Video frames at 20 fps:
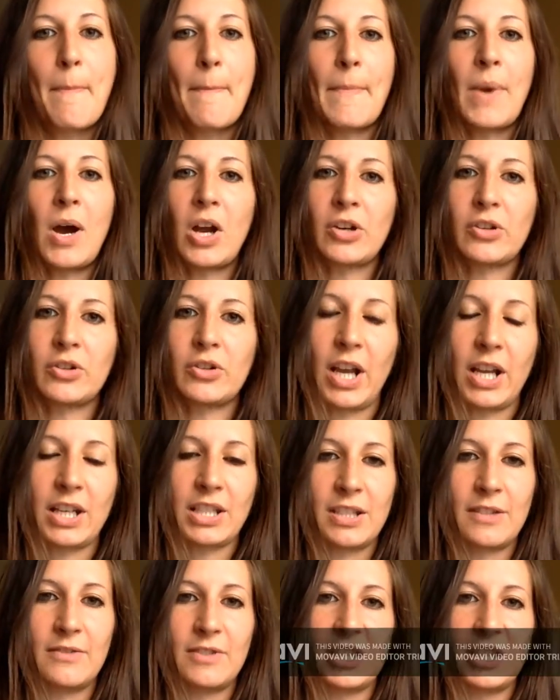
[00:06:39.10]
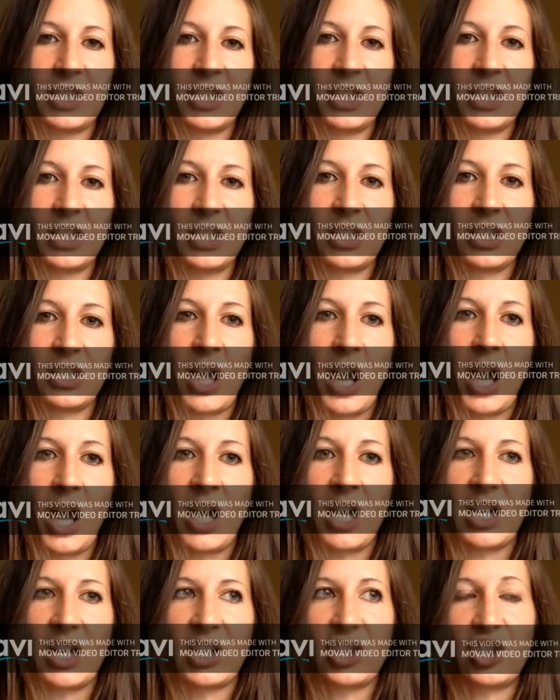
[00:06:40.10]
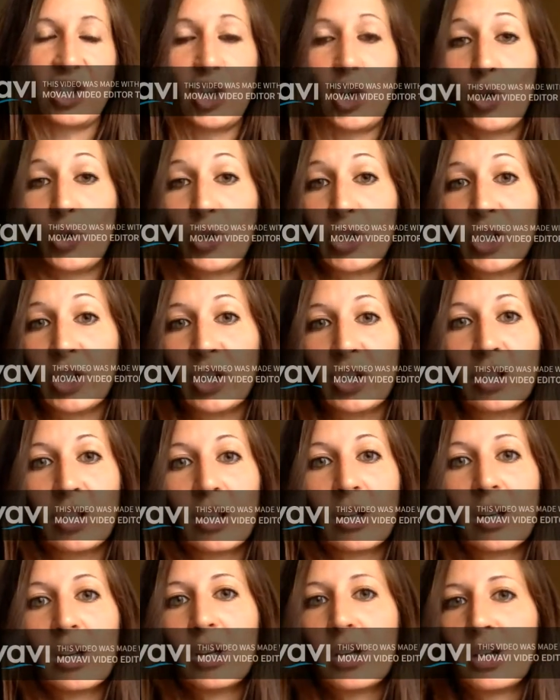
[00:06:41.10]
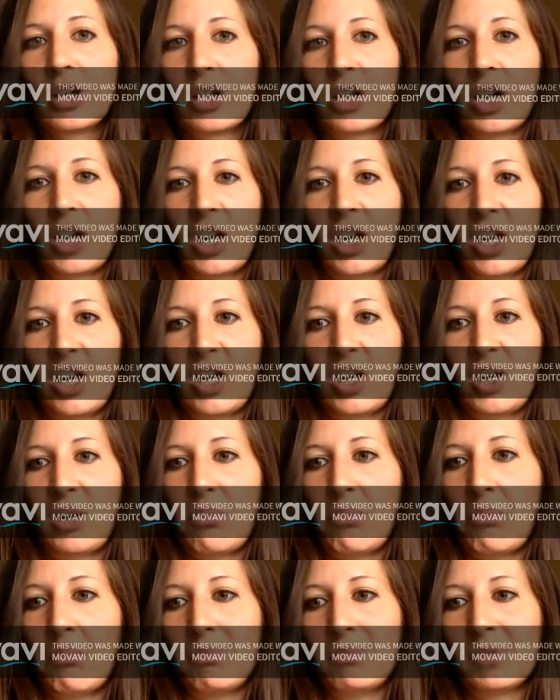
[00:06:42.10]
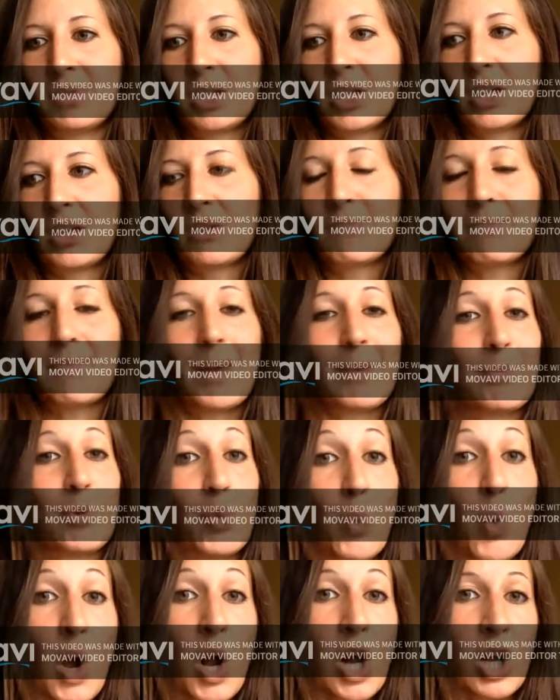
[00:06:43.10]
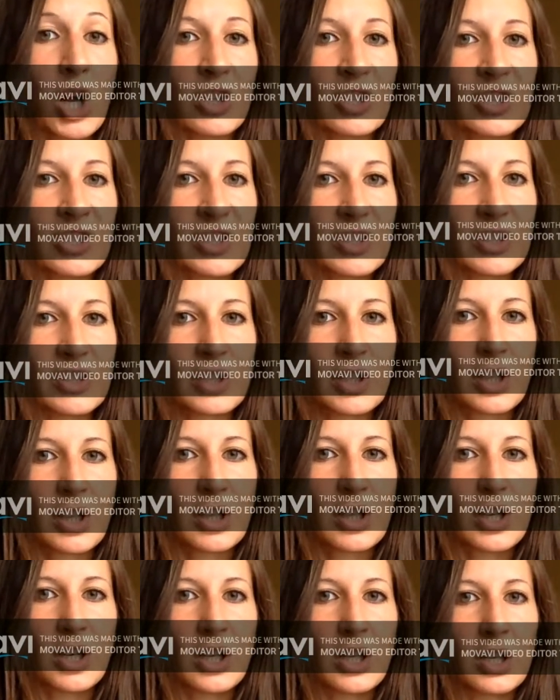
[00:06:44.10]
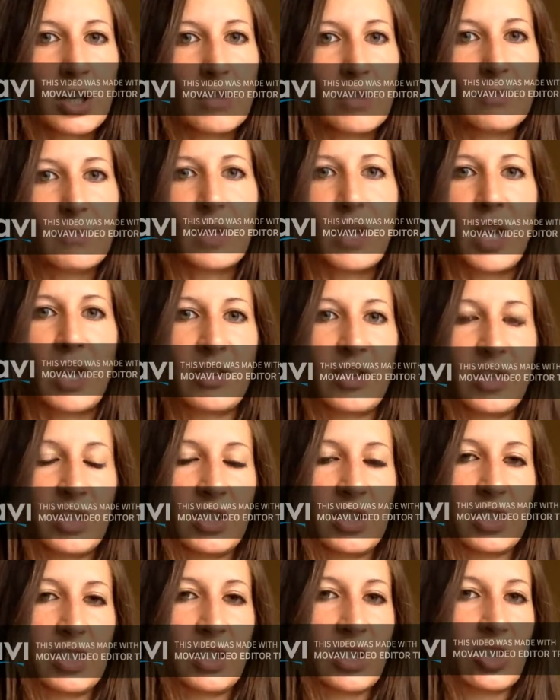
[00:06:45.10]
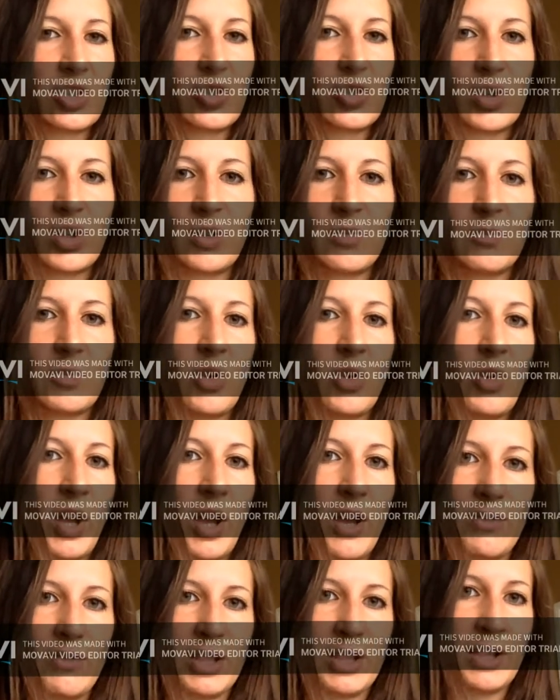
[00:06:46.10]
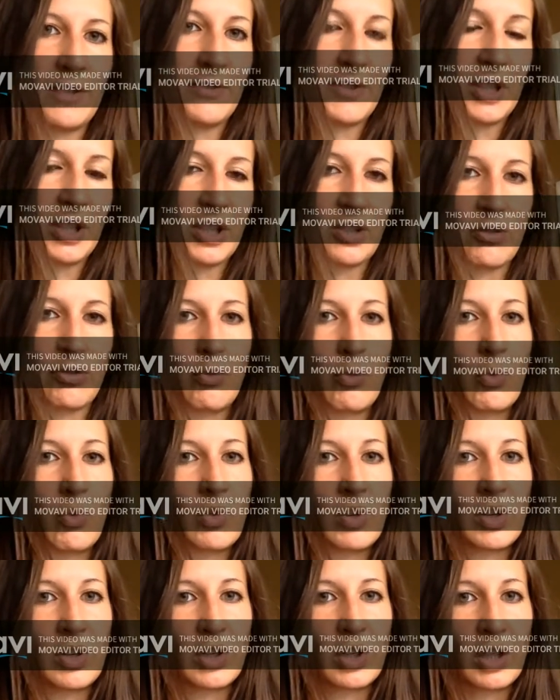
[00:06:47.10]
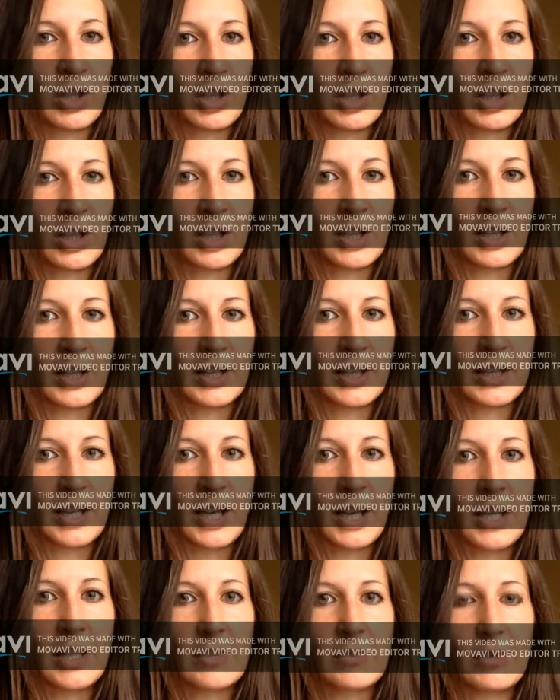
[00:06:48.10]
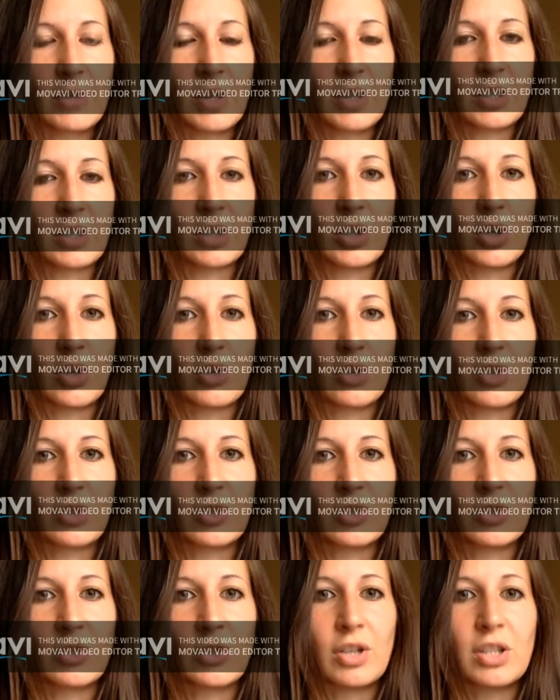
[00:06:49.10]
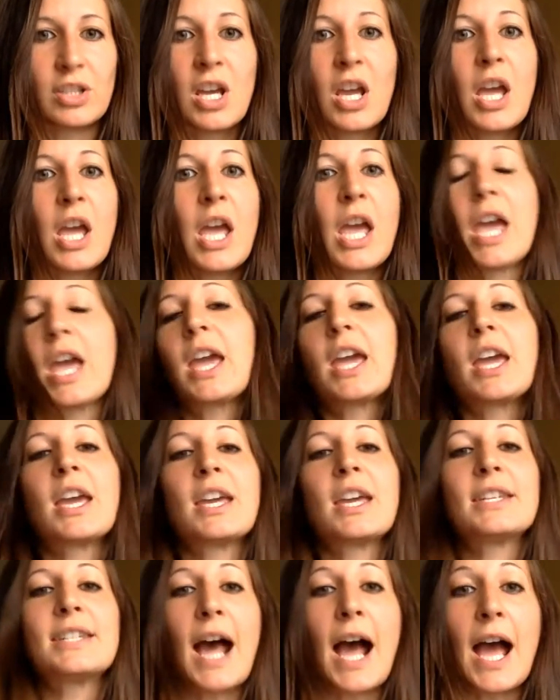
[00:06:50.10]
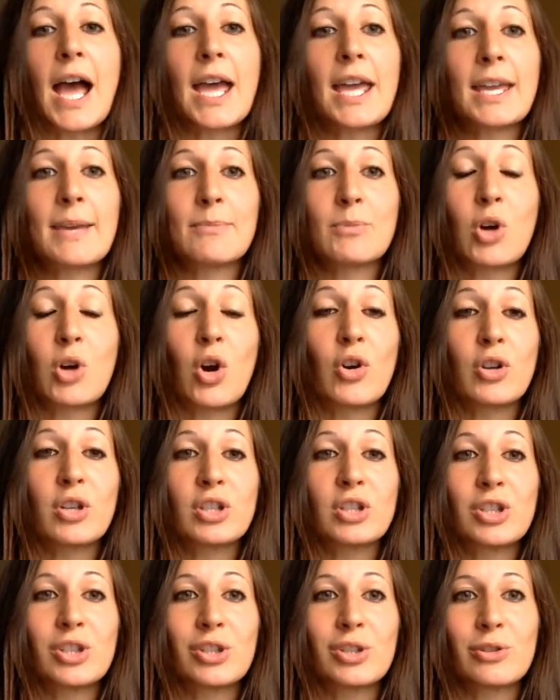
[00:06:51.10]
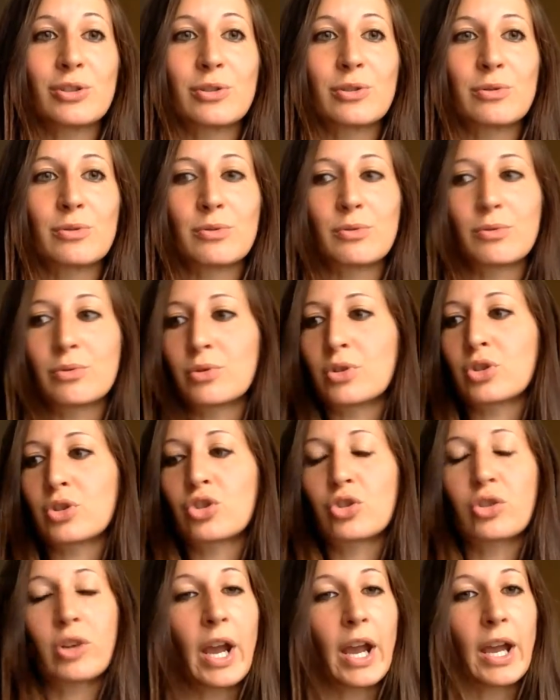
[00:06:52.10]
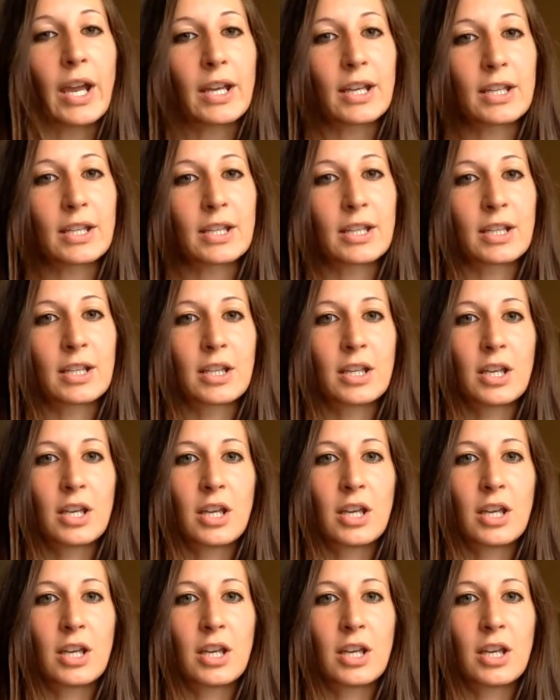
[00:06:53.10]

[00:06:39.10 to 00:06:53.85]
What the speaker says: moderate activity, yoga, um, maybe walks, nothing extreme, no heavy lifting or anything like that as I go into it. And I am going to track